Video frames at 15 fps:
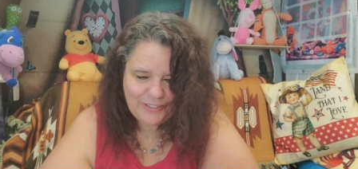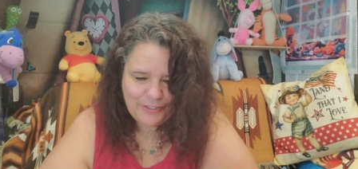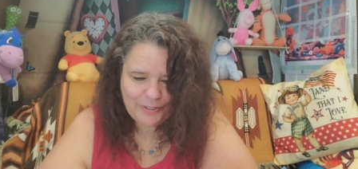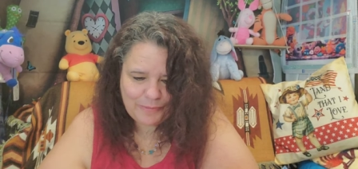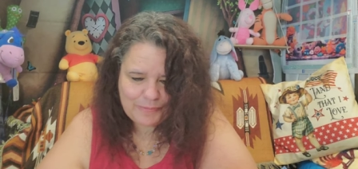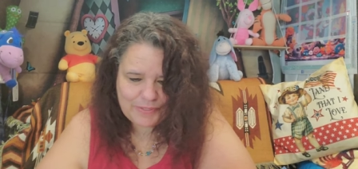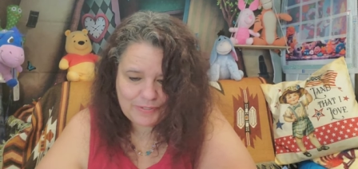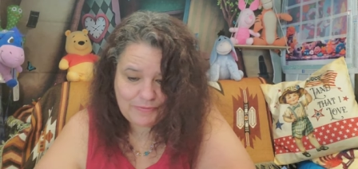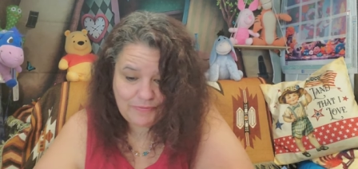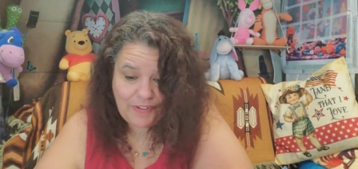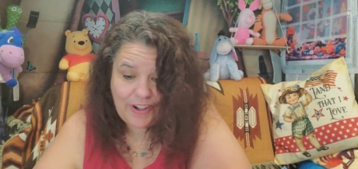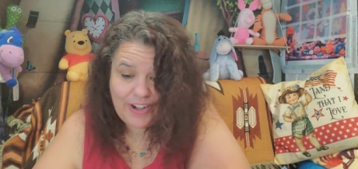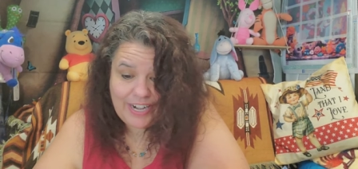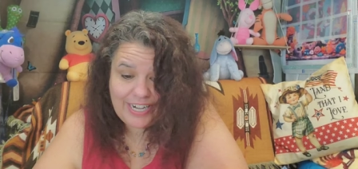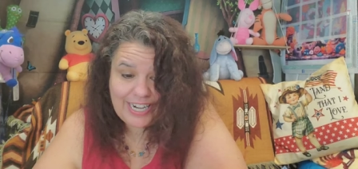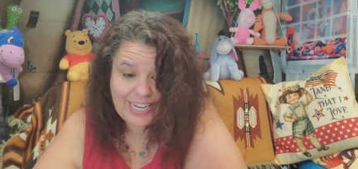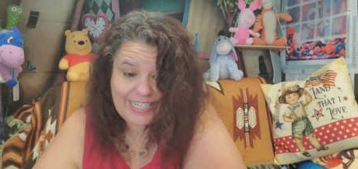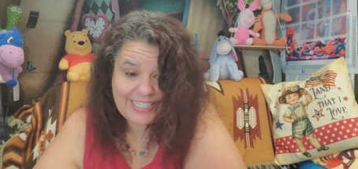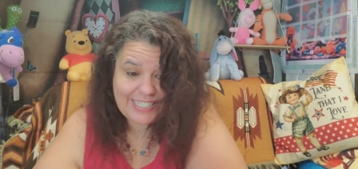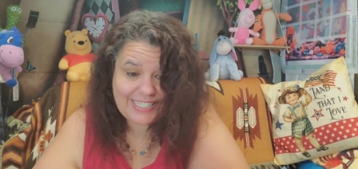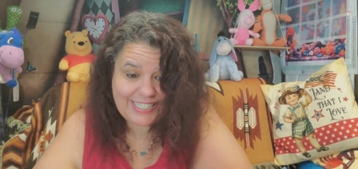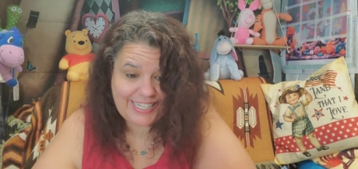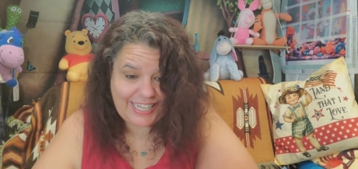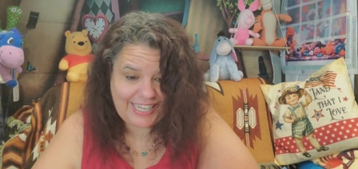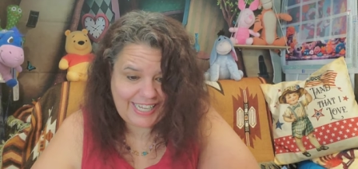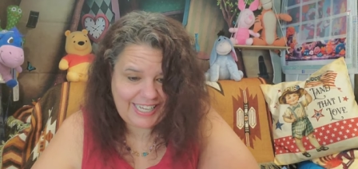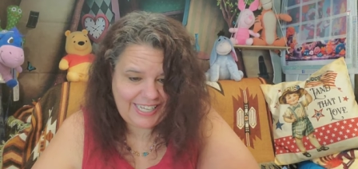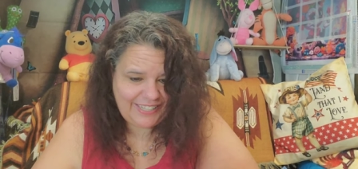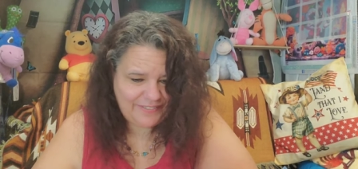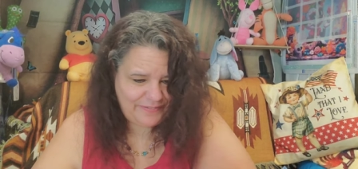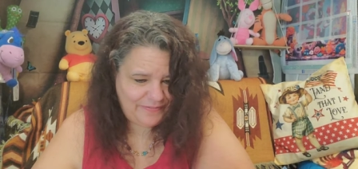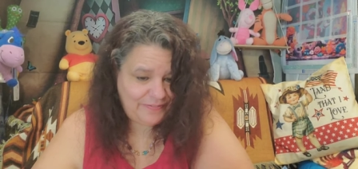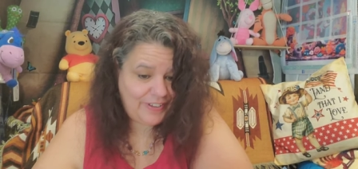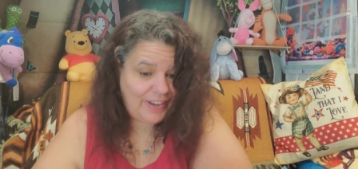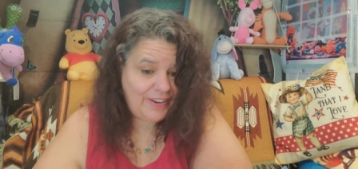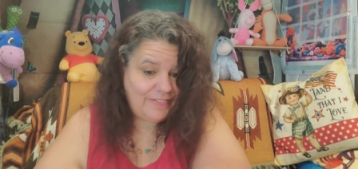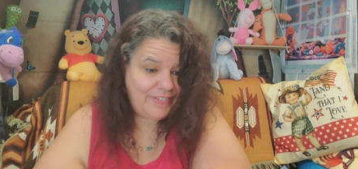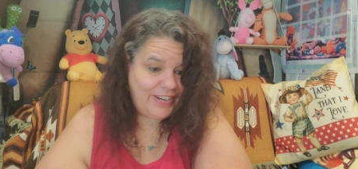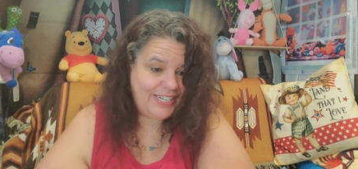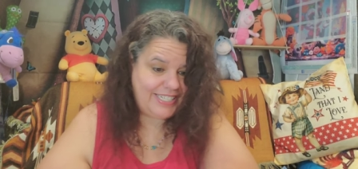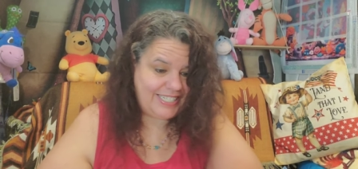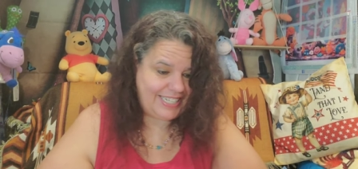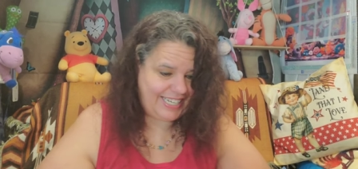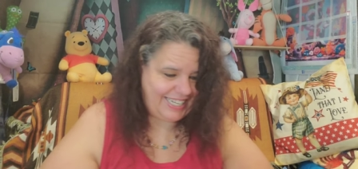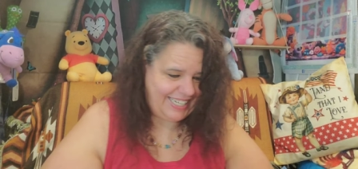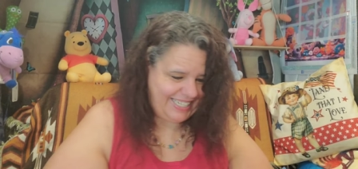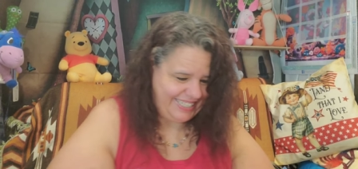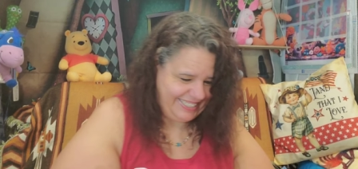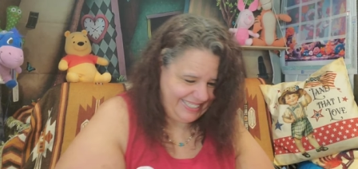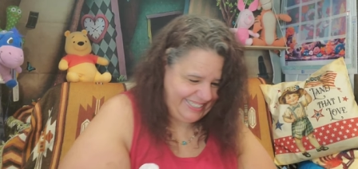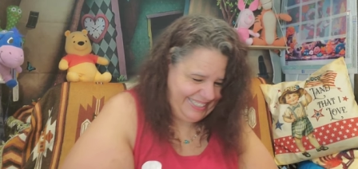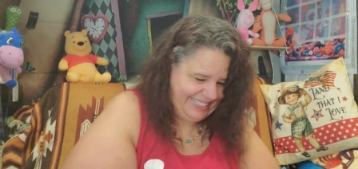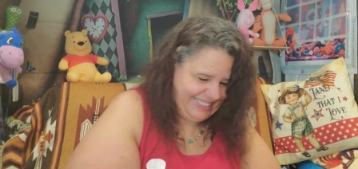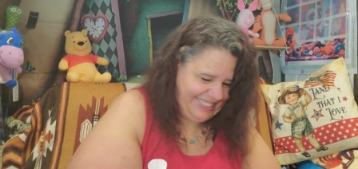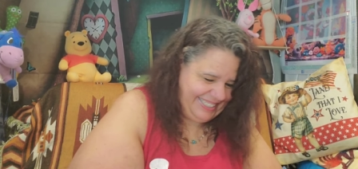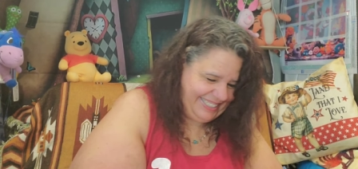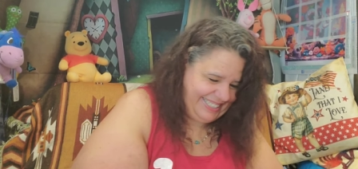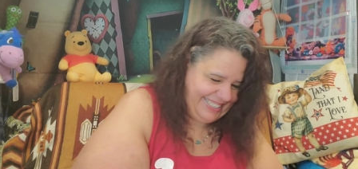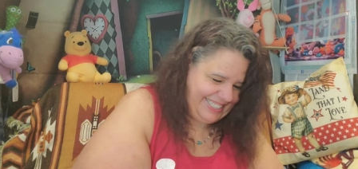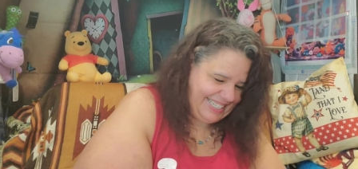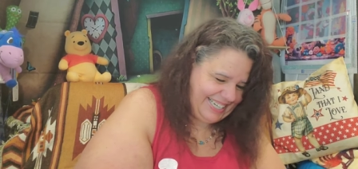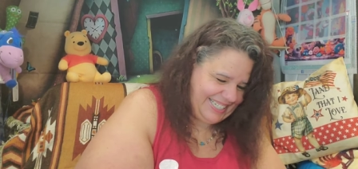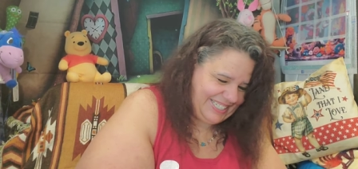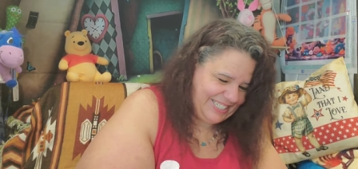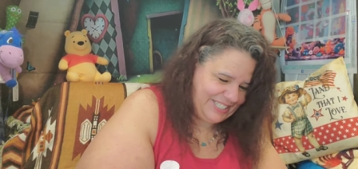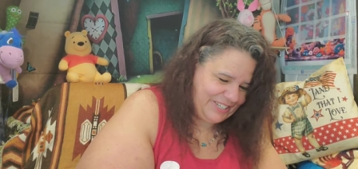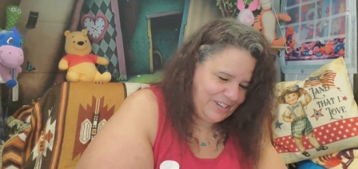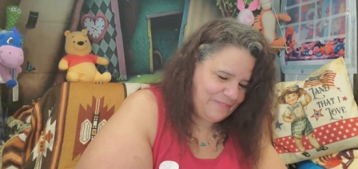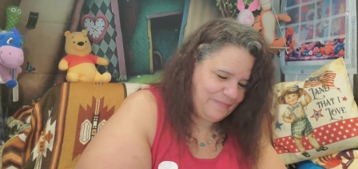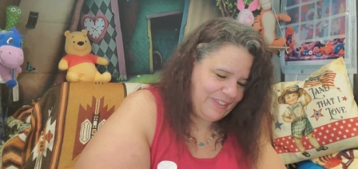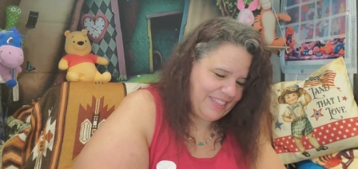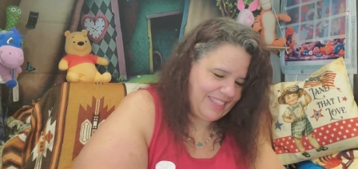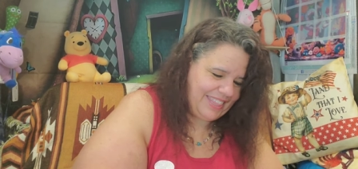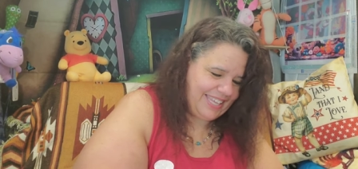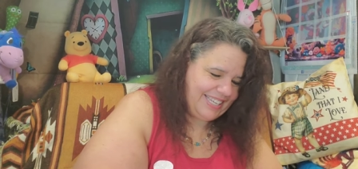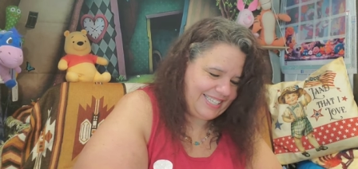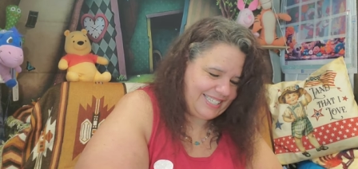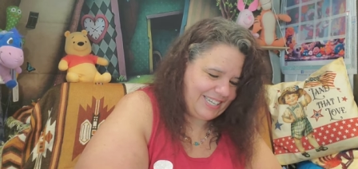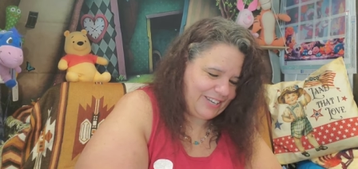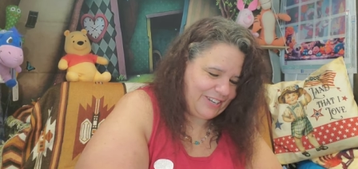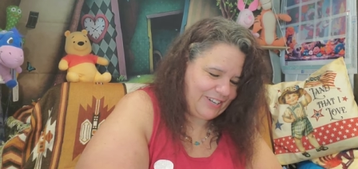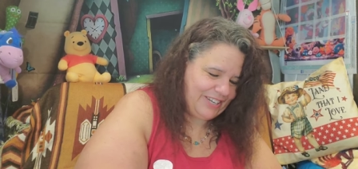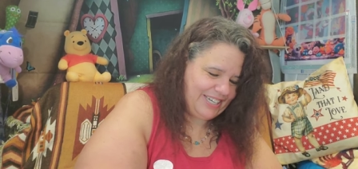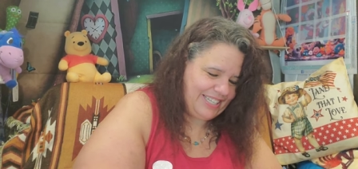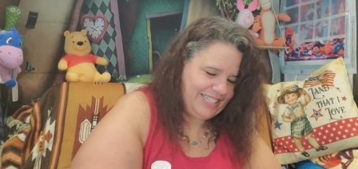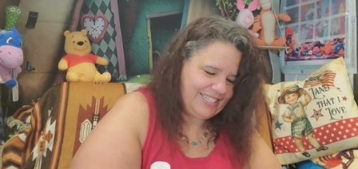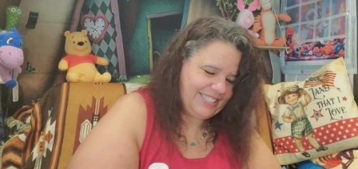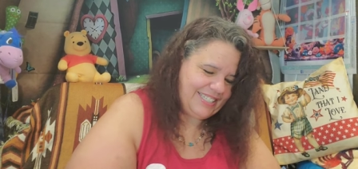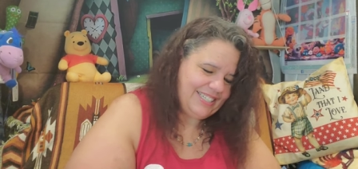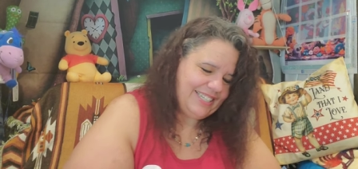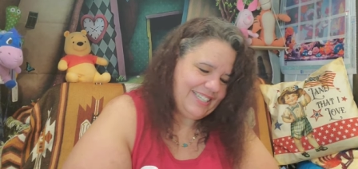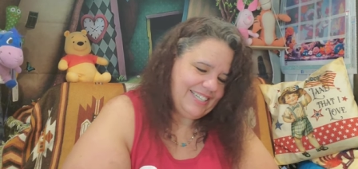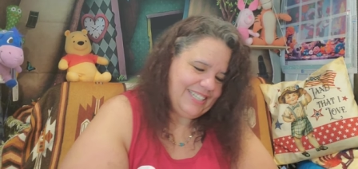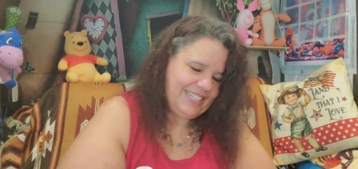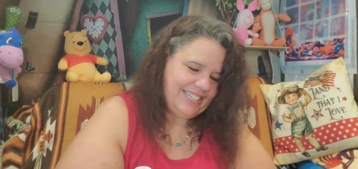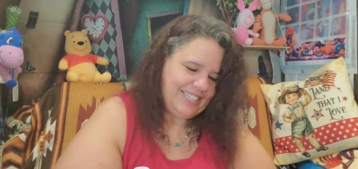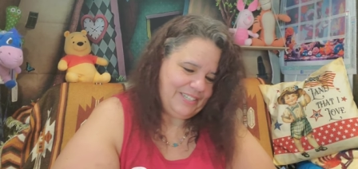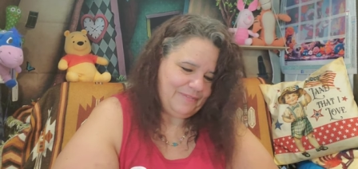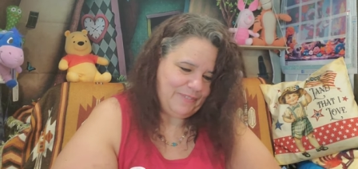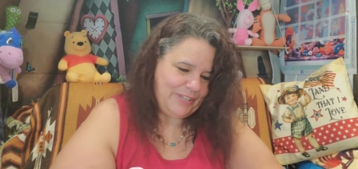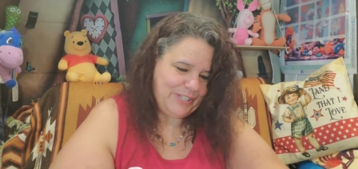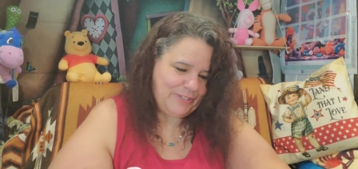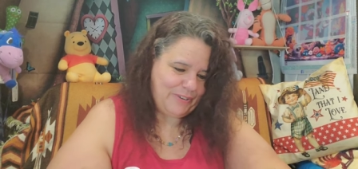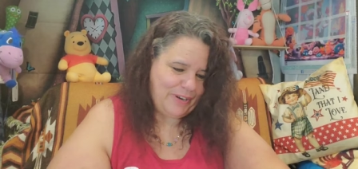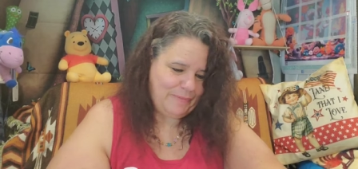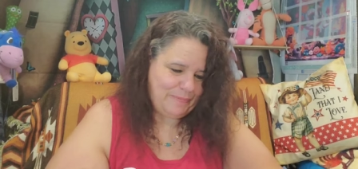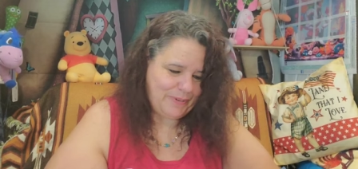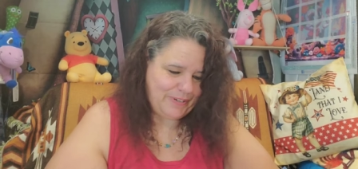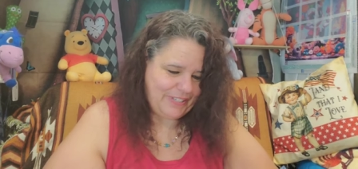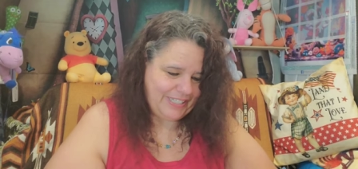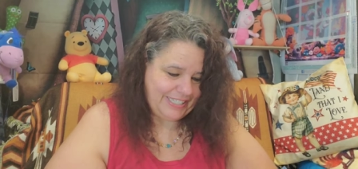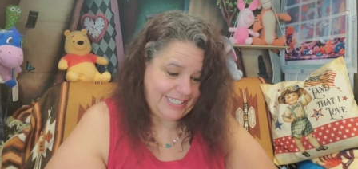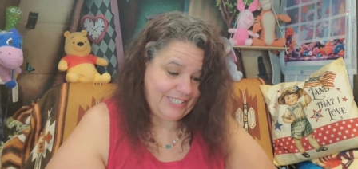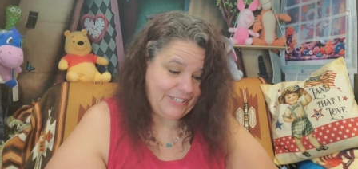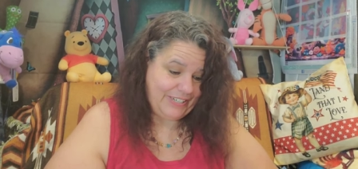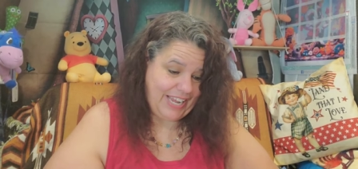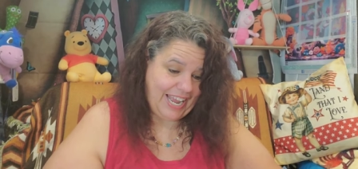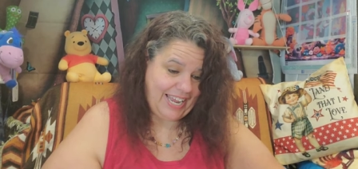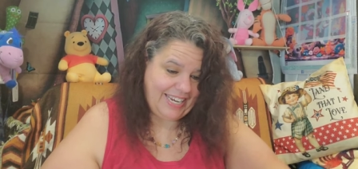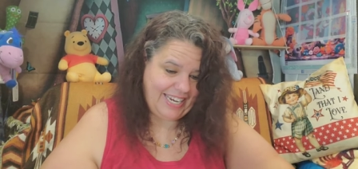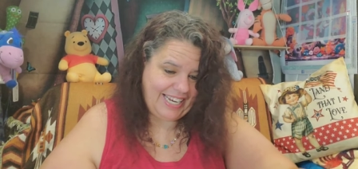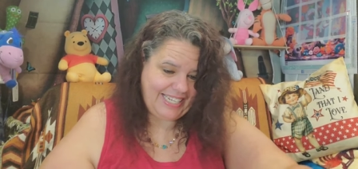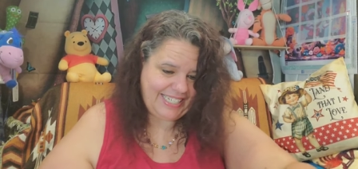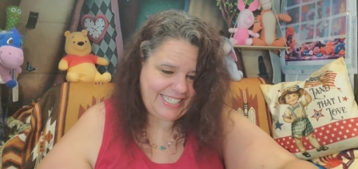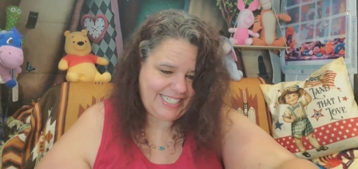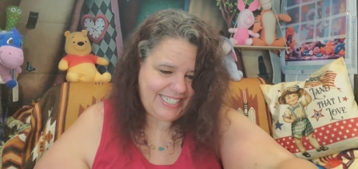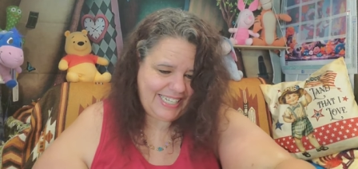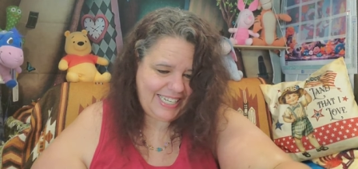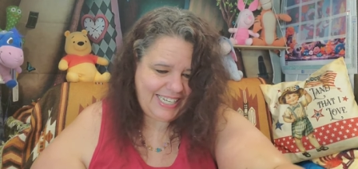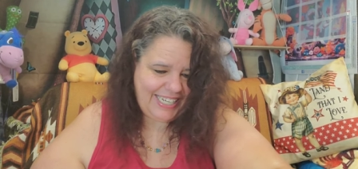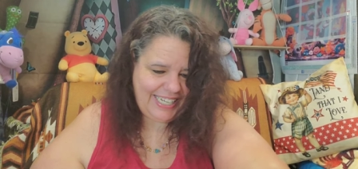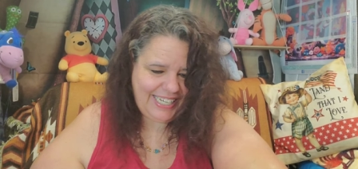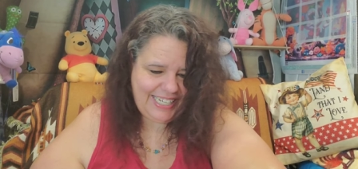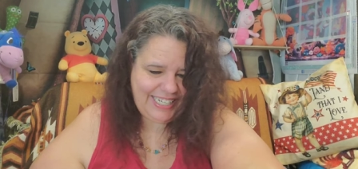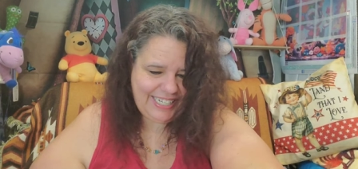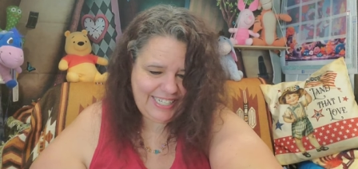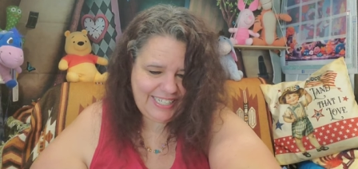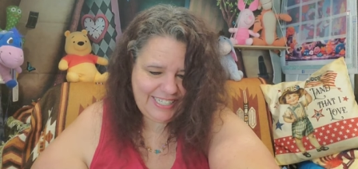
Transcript: Oh, so very nice and sticky. Very, very sticky. I just got my thing stuck on it. My scraper. So yeah, nice and sticky.